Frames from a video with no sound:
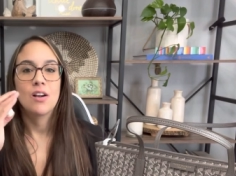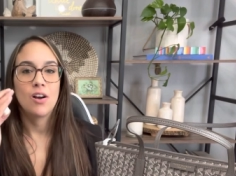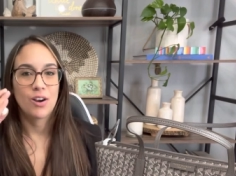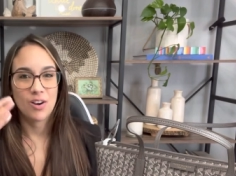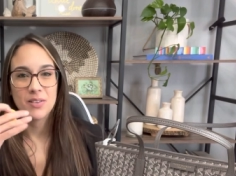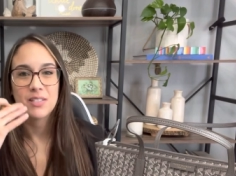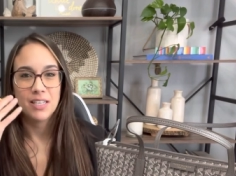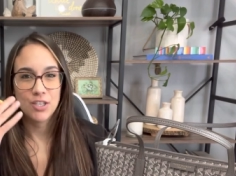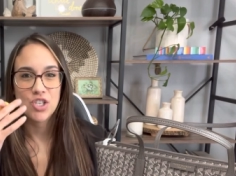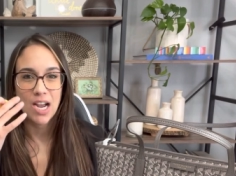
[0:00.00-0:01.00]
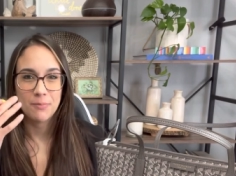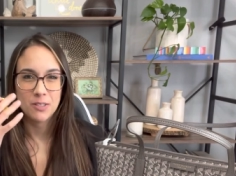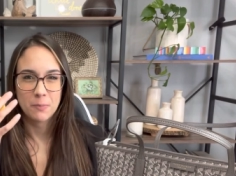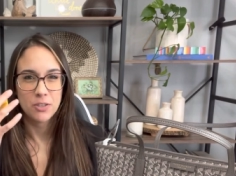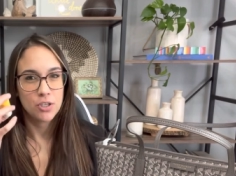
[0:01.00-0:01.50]
are constantly chapped,
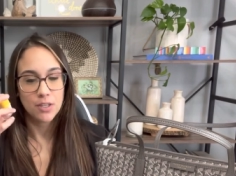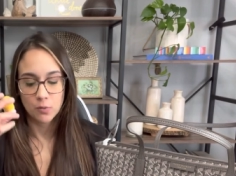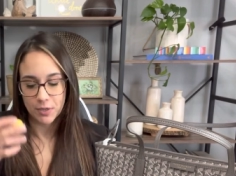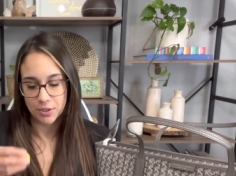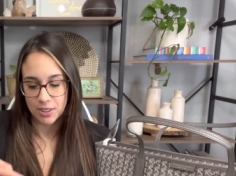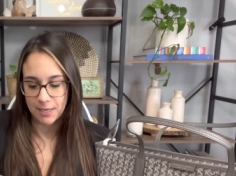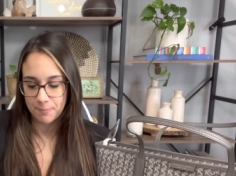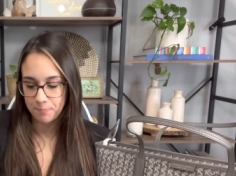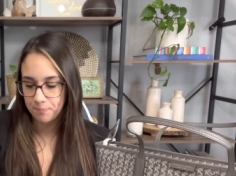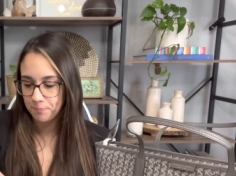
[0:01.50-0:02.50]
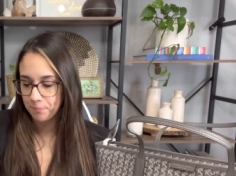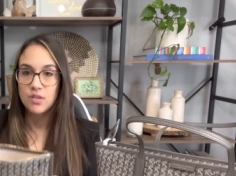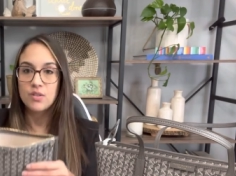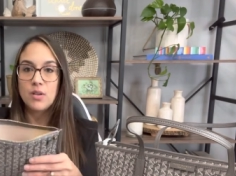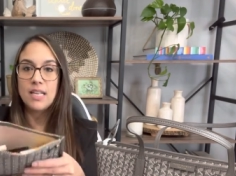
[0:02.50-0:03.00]
especially in the wintertime.
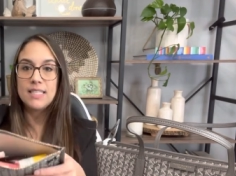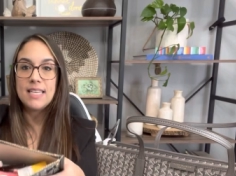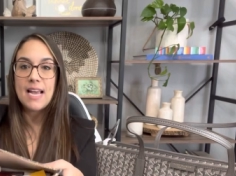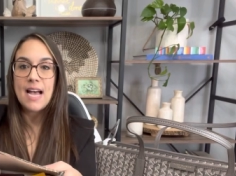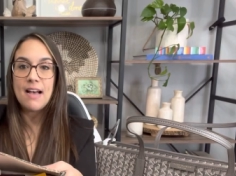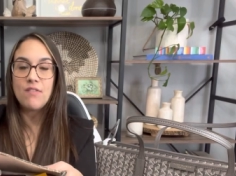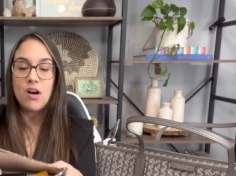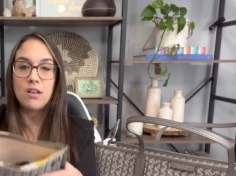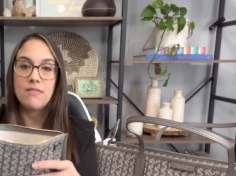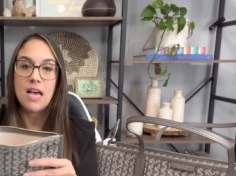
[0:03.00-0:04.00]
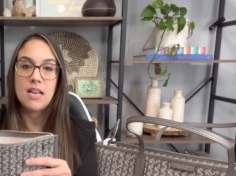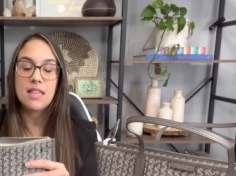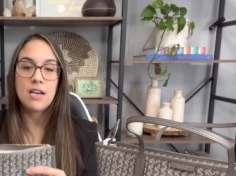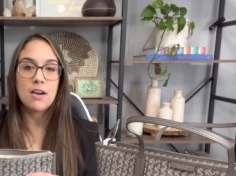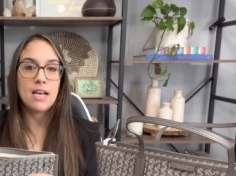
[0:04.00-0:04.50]
So let's say I have all of that in
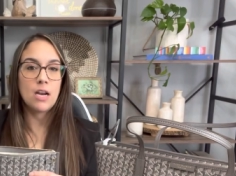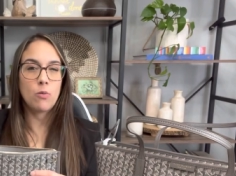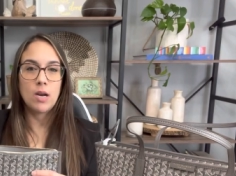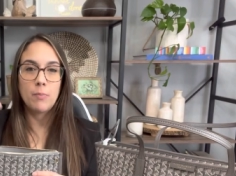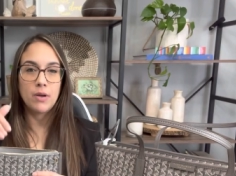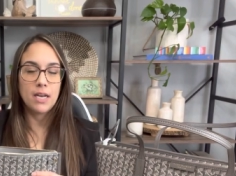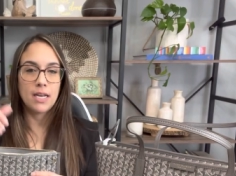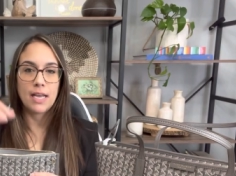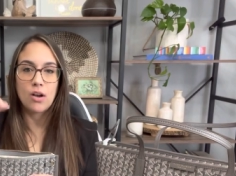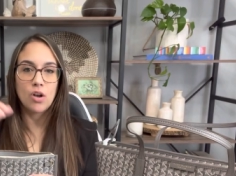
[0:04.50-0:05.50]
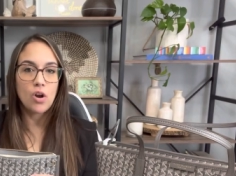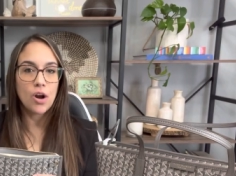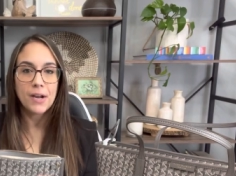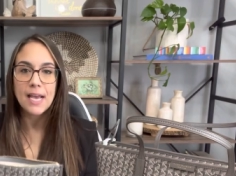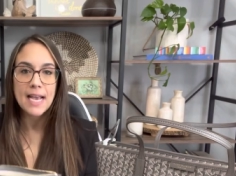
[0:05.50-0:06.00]
there and I want to put in like a
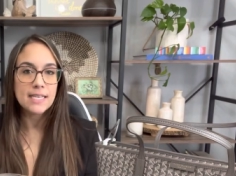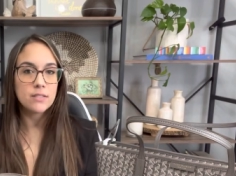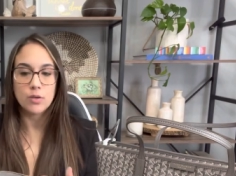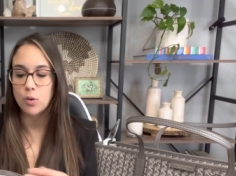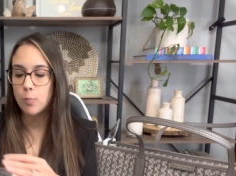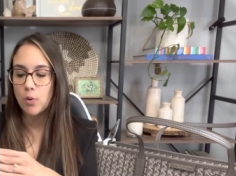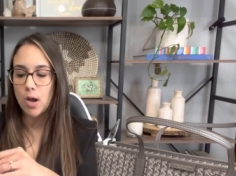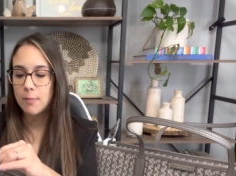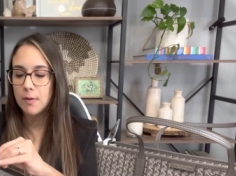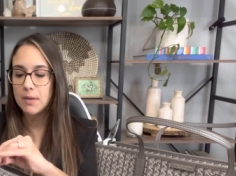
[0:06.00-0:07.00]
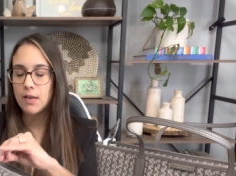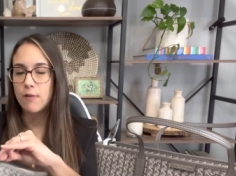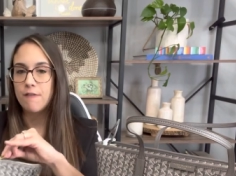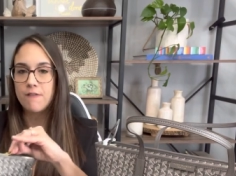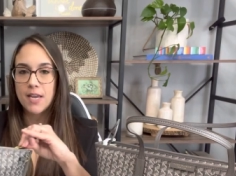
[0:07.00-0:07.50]
card case, no problem,
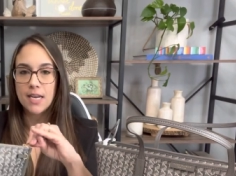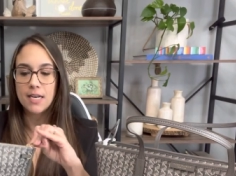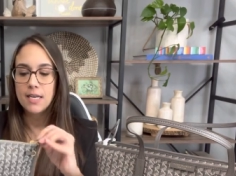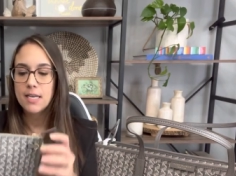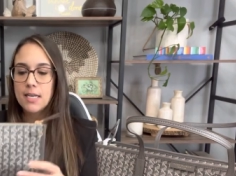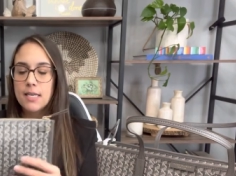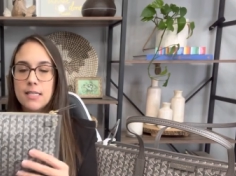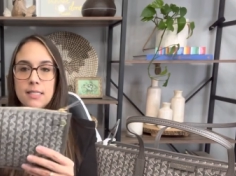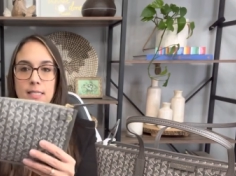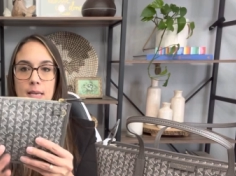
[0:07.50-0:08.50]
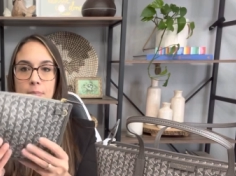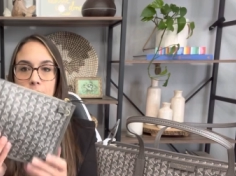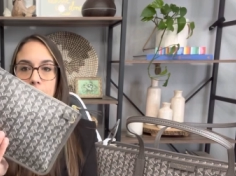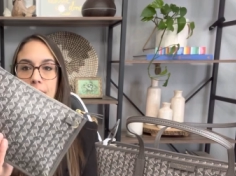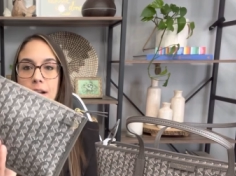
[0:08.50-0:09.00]
it'll fit. Zip
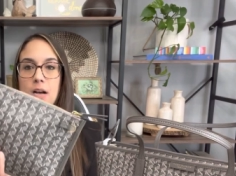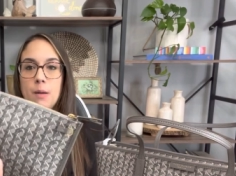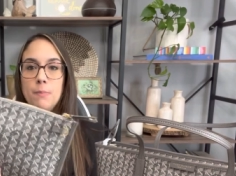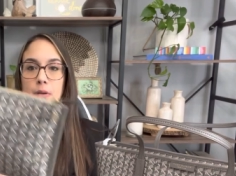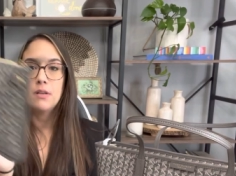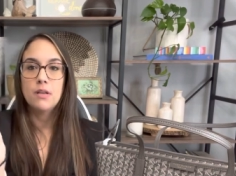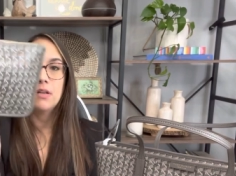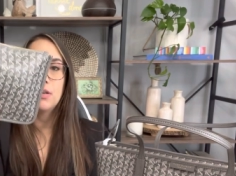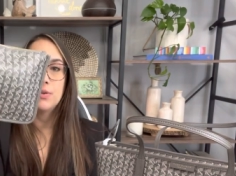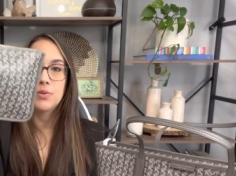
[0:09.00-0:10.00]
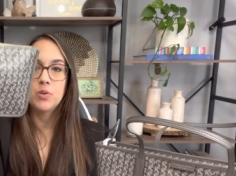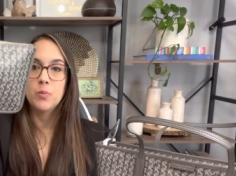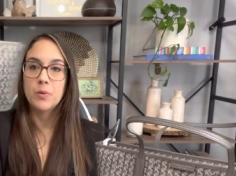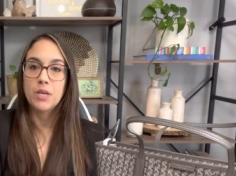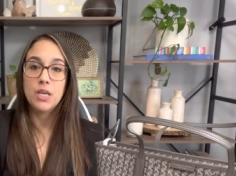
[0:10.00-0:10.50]
it right up, looks
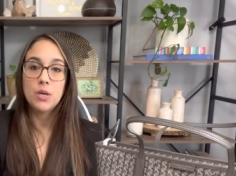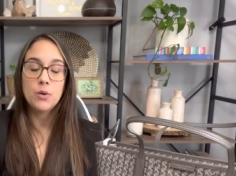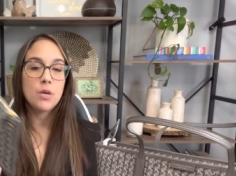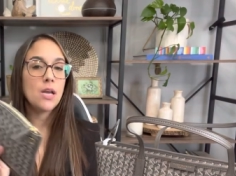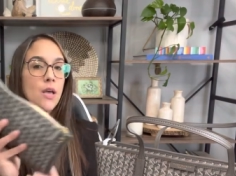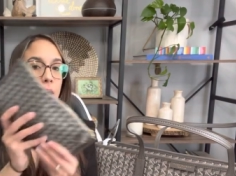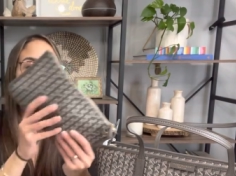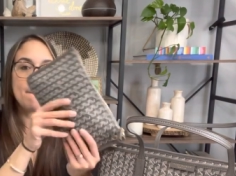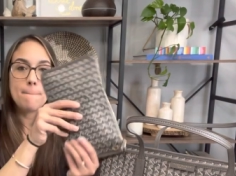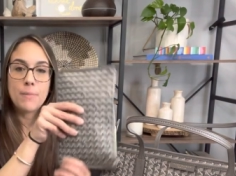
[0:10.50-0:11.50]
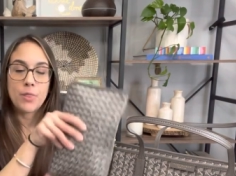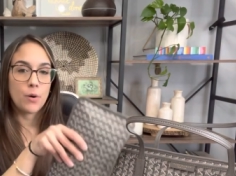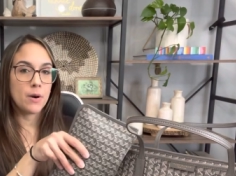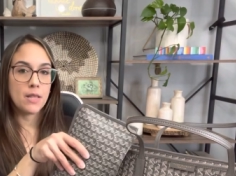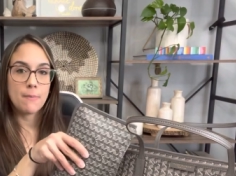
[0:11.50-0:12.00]
super cute
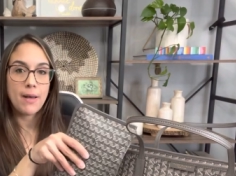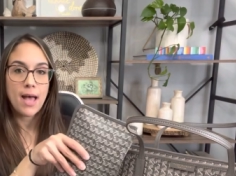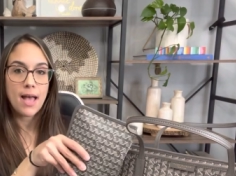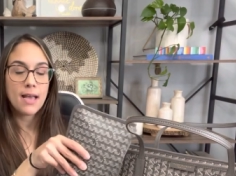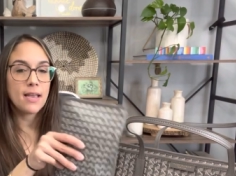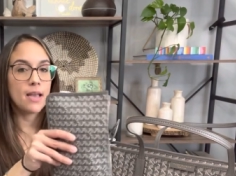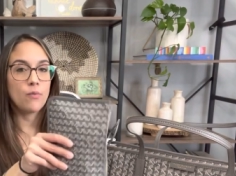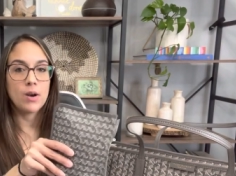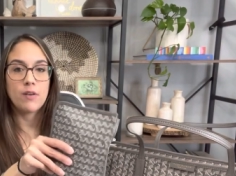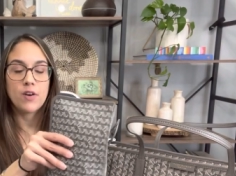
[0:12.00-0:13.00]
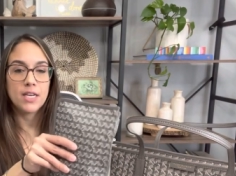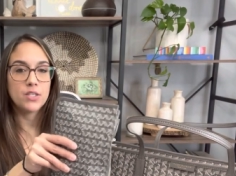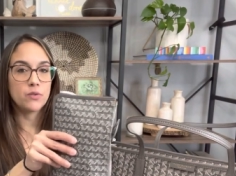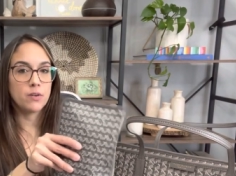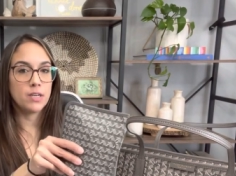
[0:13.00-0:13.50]
throw it in the bag and whenever I need
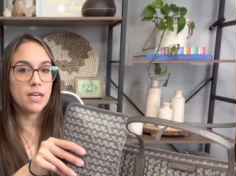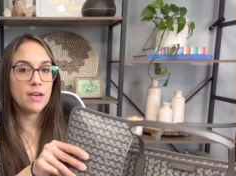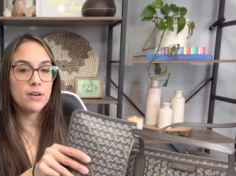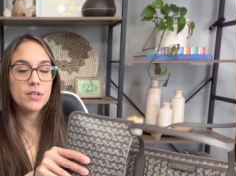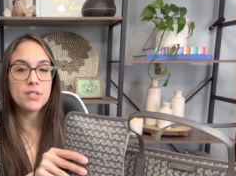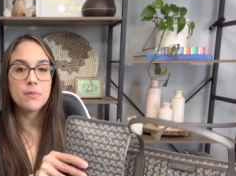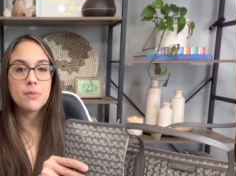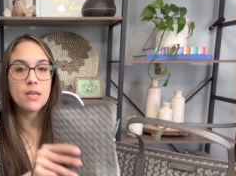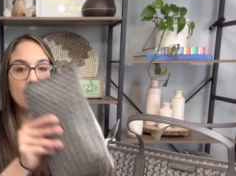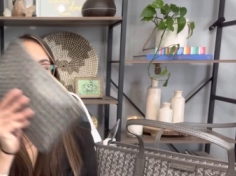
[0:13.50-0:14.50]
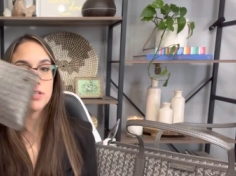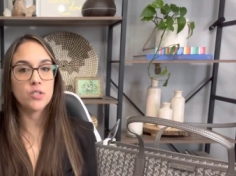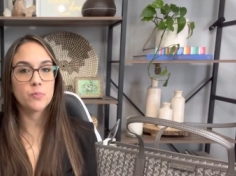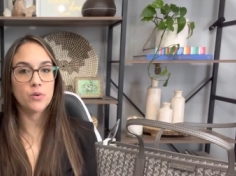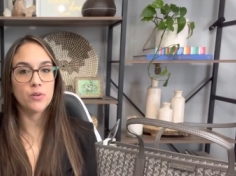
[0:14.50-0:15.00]
to run an errand or something, I
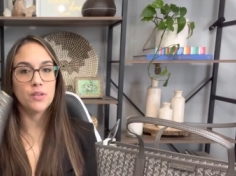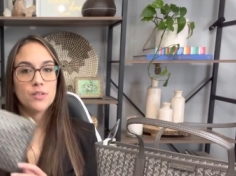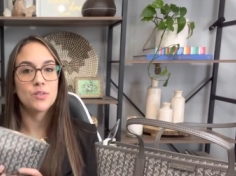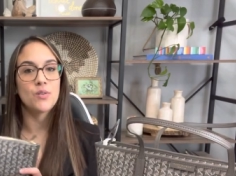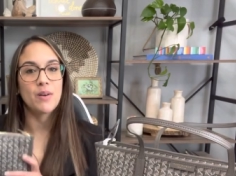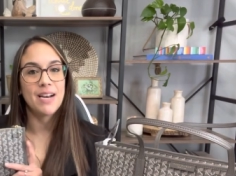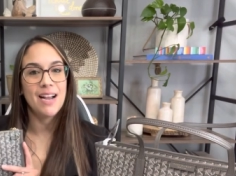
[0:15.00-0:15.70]
just pull this right